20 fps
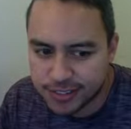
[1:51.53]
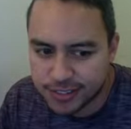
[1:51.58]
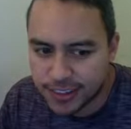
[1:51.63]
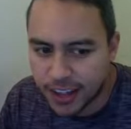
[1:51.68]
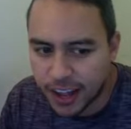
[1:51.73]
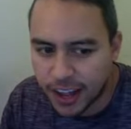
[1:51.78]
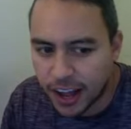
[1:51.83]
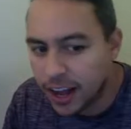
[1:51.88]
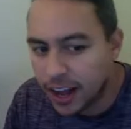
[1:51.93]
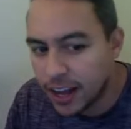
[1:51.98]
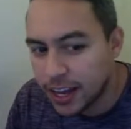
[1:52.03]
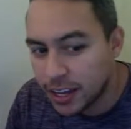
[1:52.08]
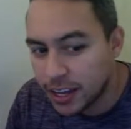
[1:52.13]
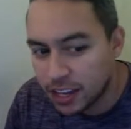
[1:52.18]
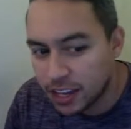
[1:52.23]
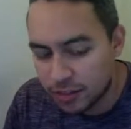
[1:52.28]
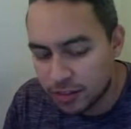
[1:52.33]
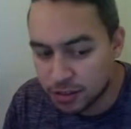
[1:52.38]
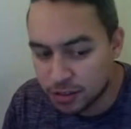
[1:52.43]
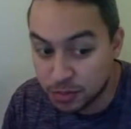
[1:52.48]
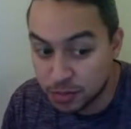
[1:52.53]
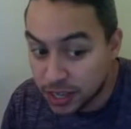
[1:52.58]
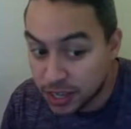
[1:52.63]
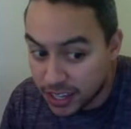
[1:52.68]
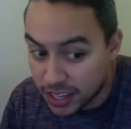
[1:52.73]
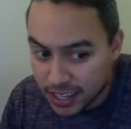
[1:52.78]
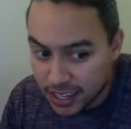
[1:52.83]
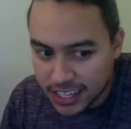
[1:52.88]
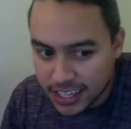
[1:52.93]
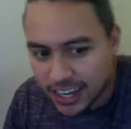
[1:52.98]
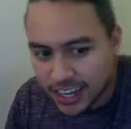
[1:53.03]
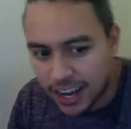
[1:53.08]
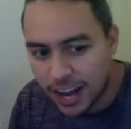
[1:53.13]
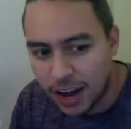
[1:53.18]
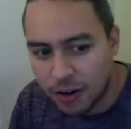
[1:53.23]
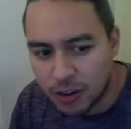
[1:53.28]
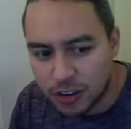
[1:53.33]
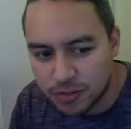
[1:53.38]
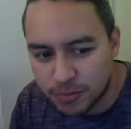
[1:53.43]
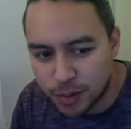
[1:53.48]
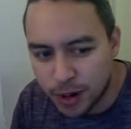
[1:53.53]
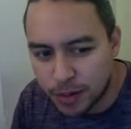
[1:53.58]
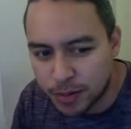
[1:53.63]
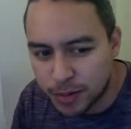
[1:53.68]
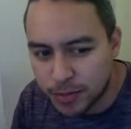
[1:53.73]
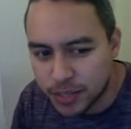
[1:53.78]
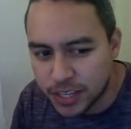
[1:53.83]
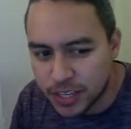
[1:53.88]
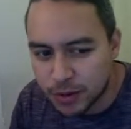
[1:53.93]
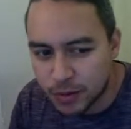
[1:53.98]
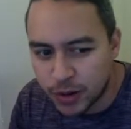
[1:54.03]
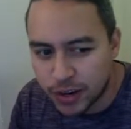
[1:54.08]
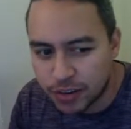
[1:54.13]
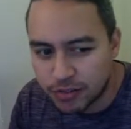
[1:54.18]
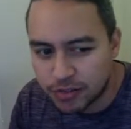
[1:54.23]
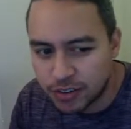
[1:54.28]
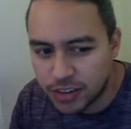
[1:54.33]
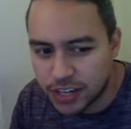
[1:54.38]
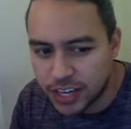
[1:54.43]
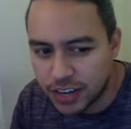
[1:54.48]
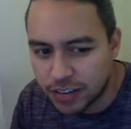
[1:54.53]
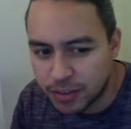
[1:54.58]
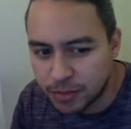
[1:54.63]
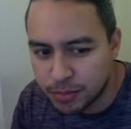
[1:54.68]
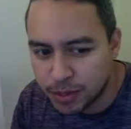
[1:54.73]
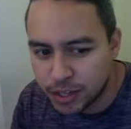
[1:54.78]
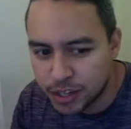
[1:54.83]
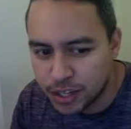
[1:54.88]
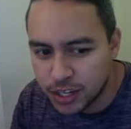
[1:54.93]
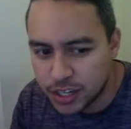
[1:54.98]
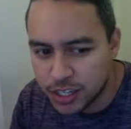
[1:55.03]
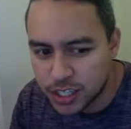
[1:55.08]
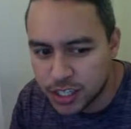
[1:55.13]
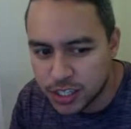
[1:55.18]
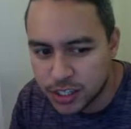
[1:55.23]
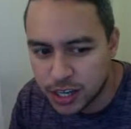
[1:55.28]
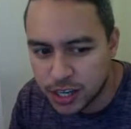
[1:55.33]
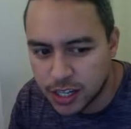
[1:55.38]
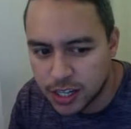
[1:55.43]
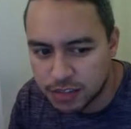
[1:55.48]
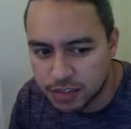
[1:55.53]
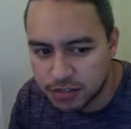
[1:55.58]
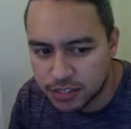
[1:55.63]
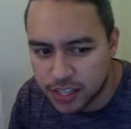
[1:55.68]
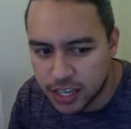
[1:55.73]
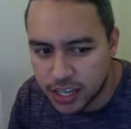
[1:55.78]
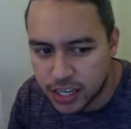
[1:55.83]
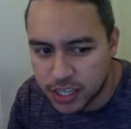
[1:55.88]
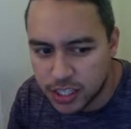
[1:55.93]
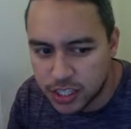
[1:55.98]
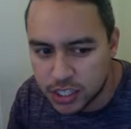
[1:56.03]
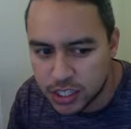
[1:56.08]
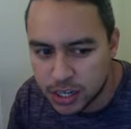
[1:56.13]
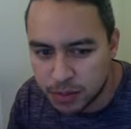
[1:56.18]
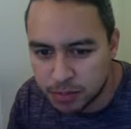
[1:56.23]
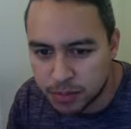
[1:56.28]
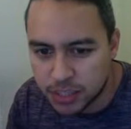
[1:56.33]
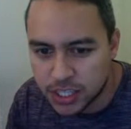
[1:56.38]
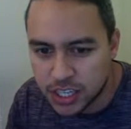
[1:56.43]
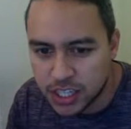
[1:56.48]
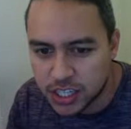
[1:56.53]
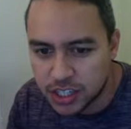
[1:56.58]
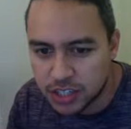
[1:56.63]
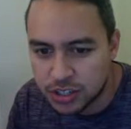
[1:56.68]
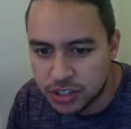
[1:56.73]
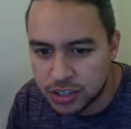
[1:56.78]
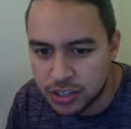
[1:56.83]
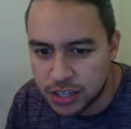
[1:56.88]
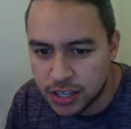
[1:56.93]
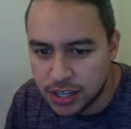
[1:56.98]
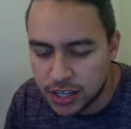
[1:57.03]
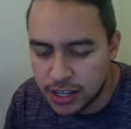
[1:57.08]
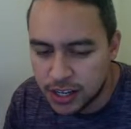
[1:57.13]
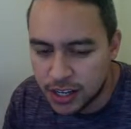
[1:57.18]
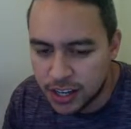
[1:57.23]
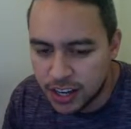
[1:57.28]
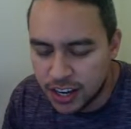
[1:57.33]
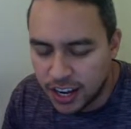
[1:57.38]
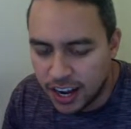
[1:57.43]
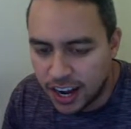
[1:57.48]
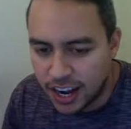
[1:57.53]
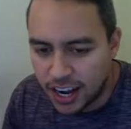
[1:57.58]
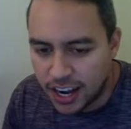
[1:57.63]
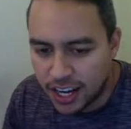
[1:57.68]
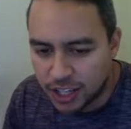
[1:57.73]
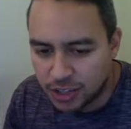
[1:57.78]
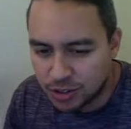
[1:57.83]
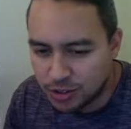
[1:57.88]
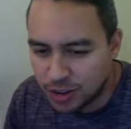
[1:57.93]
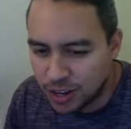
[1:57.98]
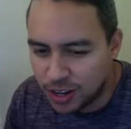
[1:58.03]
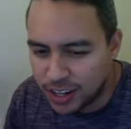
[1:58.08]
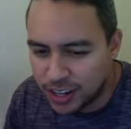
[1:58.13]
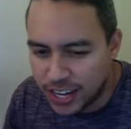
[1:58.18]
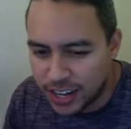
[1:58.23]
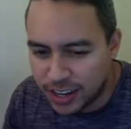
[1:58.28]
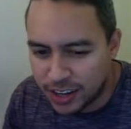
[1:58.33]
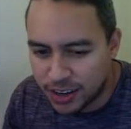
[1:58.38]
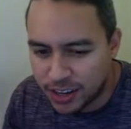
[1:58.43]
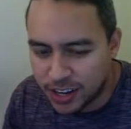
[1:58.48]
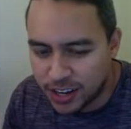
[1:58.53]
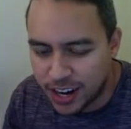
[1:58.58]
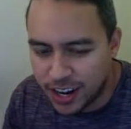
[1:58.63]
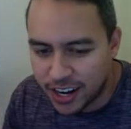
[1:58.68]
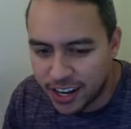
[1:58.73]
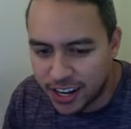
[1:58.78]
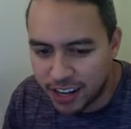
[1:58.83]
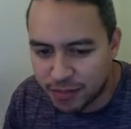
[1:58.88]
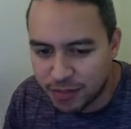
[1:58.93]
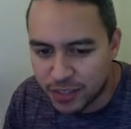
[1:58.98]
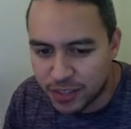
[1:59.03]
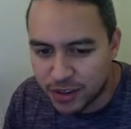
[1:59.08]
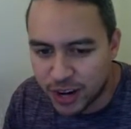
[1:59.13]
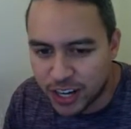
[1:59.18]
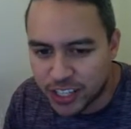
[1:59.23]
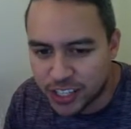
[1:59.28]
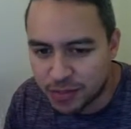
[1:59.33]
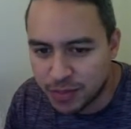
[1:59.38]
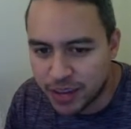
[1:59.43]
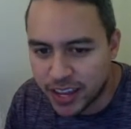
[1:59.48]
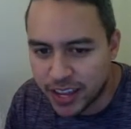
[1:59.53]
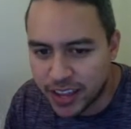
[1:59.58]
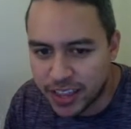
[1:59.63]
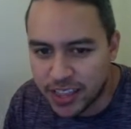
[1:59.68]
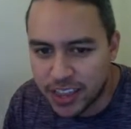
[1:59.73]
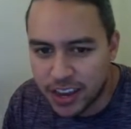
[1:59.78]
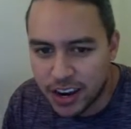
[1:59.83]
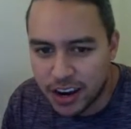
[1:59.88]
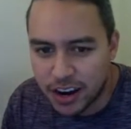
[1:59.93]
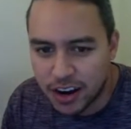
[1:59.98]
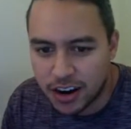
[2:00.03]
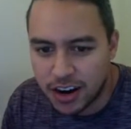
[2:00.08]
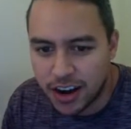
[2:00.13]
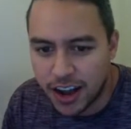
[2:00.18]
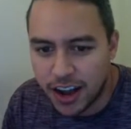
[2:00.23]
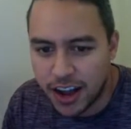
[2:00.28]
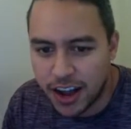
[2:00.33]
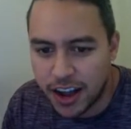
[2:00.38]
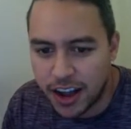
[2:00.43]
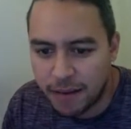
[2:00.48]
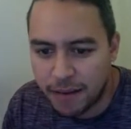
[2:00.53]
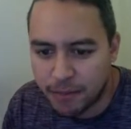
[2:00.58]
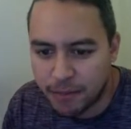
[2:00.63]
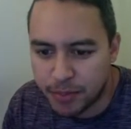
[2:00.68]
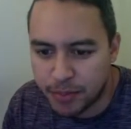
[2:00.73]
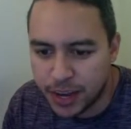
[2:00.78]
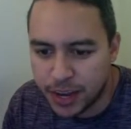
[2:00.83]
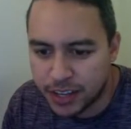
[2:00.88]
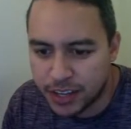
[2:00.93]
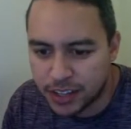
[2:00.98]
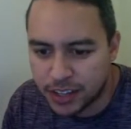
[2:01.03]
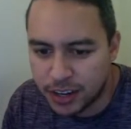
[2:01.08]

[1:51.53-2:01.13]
it was me, I would have probably went for Devin Booker just because of his age and potential. Drew Holiday kind of left me scratching my head there. But